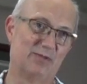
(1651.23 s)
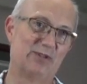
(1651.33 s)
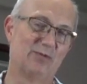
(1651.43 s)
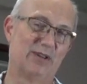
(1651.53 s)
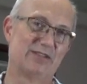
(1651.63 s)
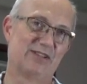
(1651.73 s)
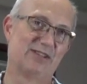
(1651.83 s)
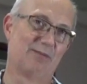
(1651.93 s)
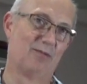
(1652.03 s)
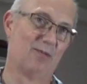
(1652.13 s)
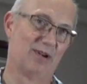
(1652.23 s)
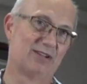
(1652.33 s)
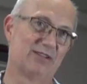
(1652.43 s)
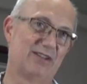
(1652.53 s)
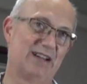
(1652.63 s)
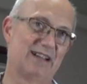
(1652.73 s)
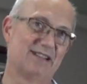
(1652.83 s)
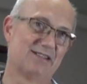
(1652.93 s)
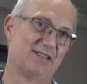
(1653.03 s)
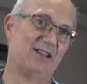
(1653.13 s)
Would you rather see someone wash their
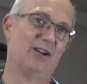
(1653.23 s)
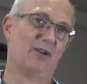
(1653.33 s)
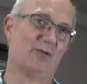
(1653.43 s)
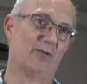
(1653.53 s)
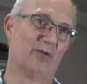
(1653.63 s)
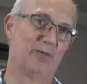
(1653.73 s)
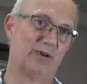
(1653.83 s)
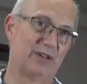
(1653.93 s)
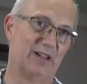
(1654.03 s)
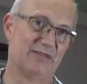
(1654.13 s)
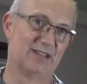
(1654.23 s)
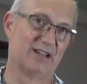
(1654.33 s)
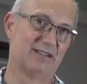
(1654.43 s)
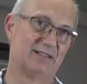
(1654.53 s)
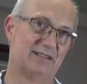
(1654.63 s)
hands or put gloves on?